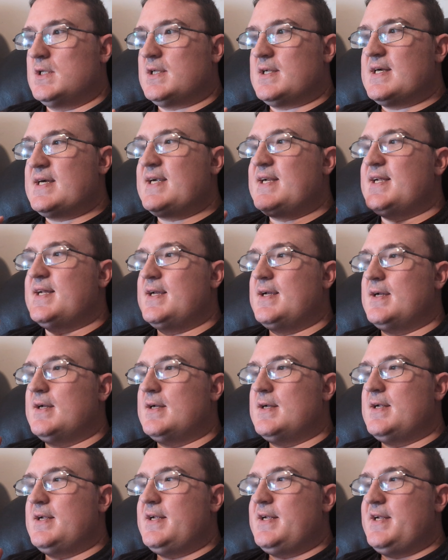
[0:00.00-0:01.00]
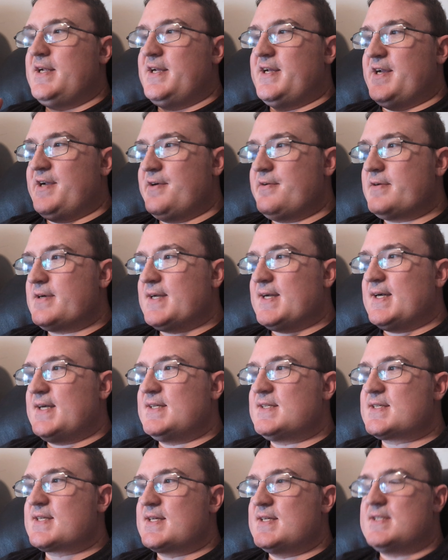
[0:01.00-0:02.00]
like you
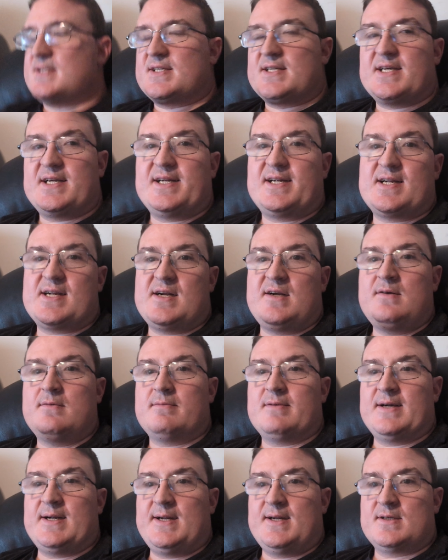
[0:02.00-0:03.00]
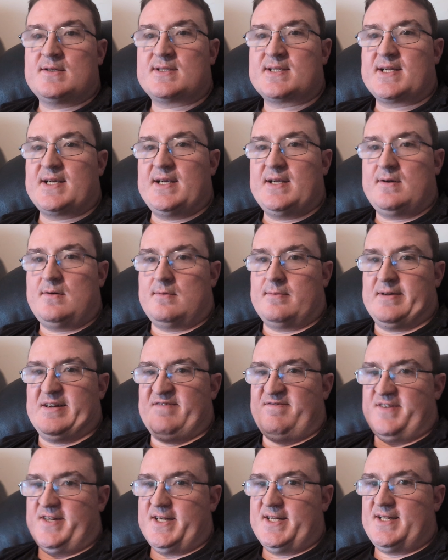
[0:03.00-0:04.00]
guys can take a radio scanner
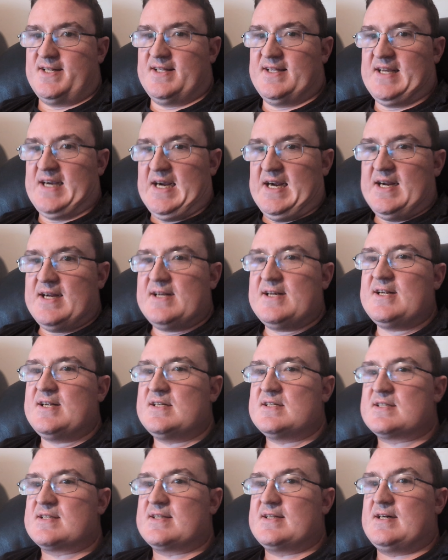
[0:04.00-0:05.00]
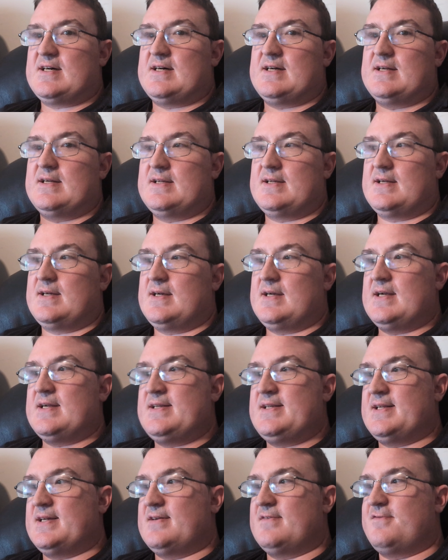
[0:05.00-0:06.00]
with you. That is not
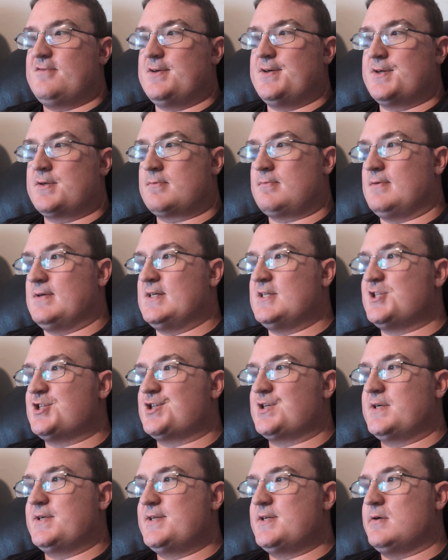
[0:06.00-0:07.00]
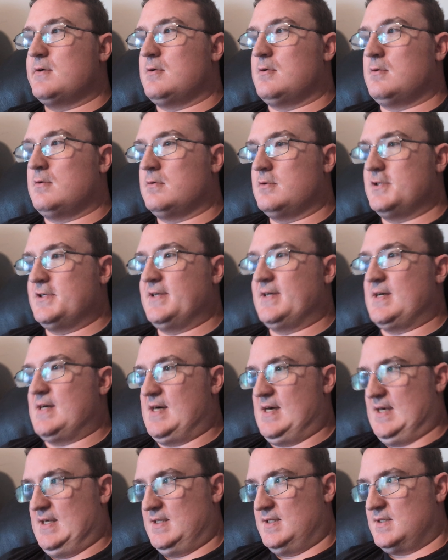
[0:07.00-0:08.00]
a different question or
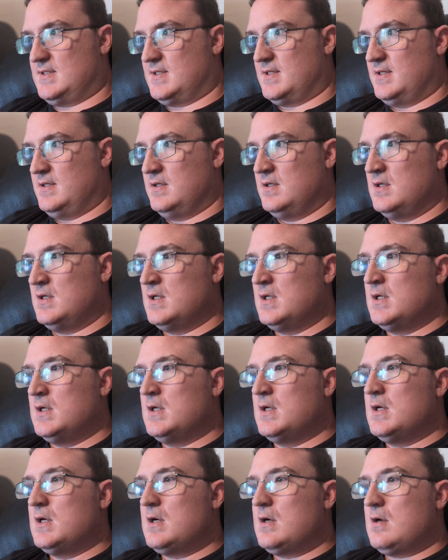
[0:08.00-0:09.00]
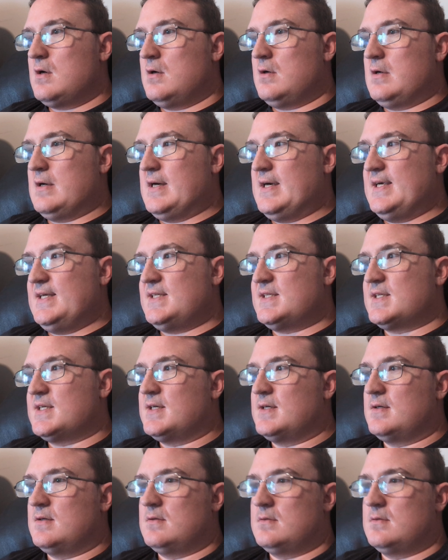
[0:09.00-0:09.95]
not. All right.